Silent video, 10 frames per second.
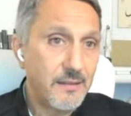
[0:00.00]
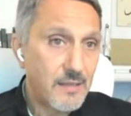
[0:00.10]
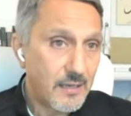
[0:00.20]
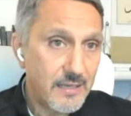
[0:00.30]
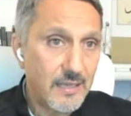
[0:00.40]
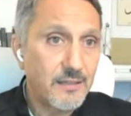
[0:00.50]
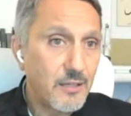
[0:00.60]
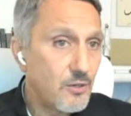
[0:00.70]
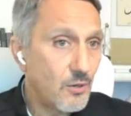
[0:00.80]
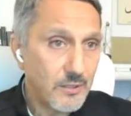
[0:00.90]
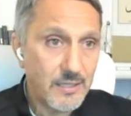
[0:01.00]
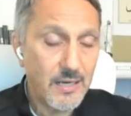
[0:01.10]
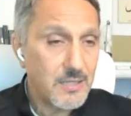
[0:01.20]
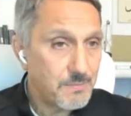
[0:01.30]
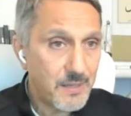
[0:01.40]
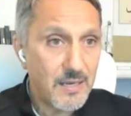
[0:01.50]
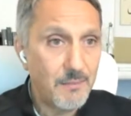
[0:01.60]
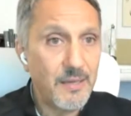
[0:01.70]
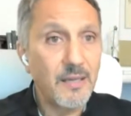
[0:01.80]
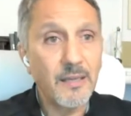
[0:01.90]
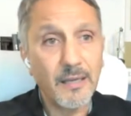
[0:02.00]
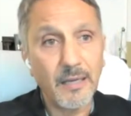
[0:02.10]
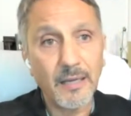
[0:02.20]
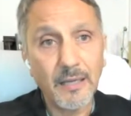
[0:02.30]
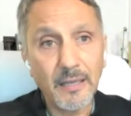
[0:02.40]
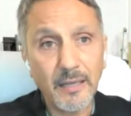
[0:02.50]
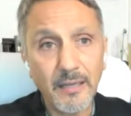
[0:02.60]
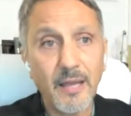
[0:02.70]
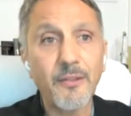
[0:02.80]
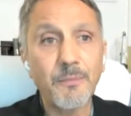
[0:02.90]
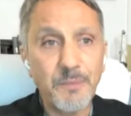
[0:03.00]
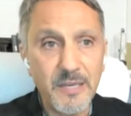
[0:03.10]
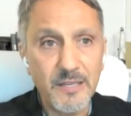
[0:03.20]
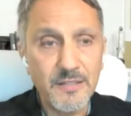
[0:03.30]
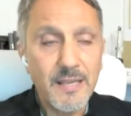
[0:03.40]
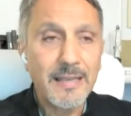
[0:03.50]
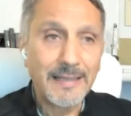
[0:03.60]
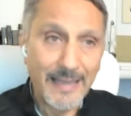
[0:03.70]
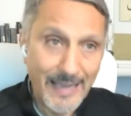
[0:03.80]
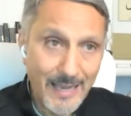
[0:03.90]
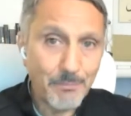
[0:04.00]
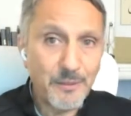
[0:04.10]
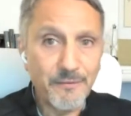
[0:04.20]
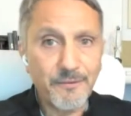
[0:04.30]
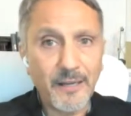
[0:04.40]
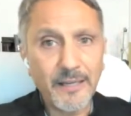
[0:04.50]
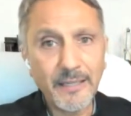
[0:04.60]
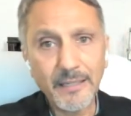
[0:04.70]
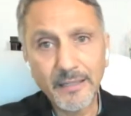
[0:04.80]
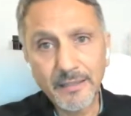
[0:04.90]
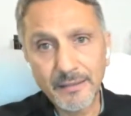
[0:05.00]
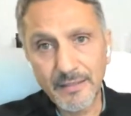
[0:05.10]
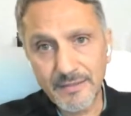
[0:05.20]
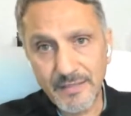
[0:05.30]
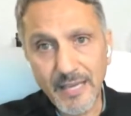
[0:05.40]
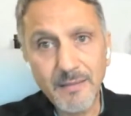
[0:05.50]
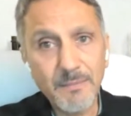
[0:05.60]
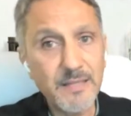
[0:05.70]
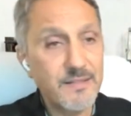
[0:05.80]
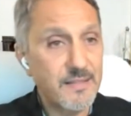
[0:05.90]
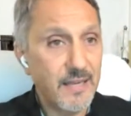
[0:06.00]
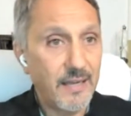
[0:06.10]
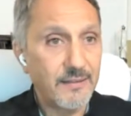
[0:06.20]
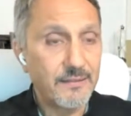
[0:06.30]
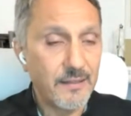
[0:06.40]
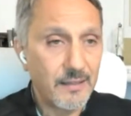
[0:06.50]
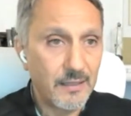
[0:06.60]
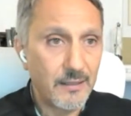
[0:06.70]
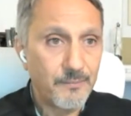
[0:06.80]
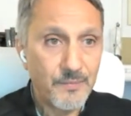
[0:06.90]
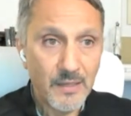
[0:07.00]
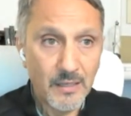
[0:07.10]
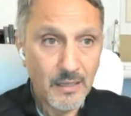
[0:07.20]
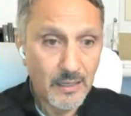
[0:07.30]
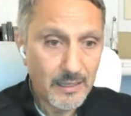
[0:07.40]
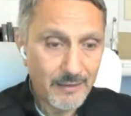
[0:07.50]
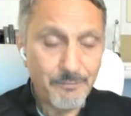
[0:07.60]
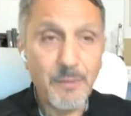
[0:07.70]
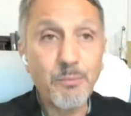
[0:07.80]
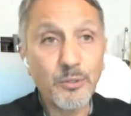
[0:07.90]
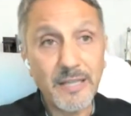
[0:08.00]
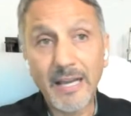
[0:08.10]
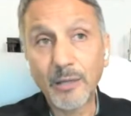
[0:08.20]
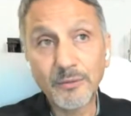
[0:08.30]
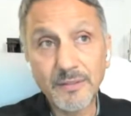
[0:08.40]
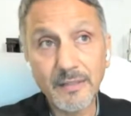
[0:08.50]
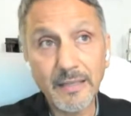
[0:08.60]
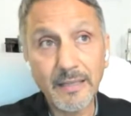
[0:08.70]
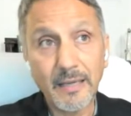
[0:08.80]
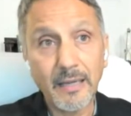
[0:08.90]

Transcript: and again, the New York Times becoming another piece amplifying the statements that have been put out